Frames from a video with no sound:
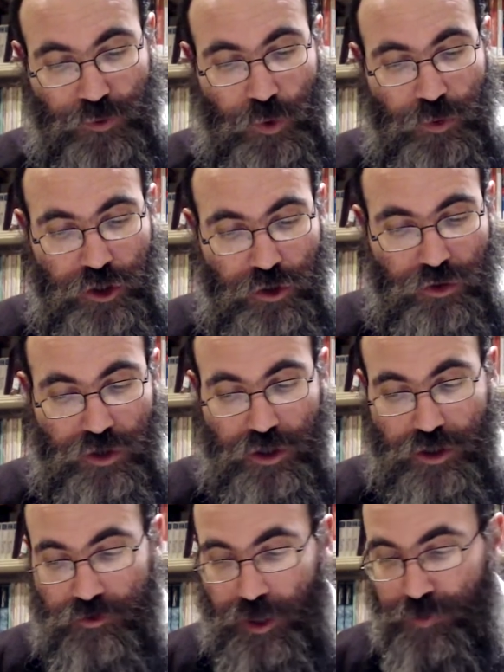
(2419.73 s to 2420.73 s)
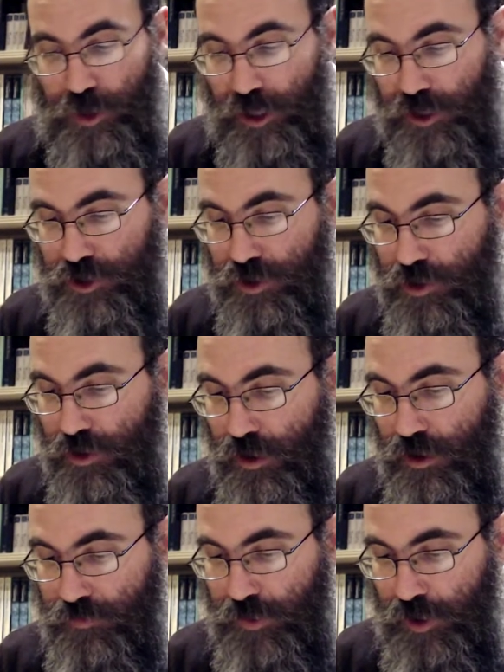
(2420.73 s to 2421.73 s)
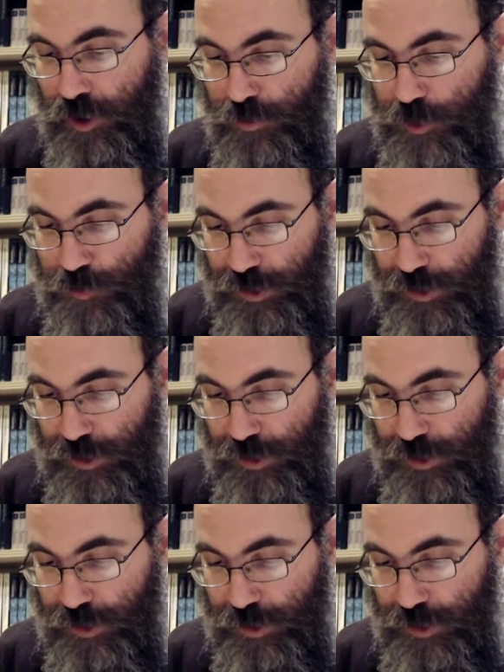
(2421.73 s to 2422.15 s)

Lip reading: would use to describe the yeshus of Eilam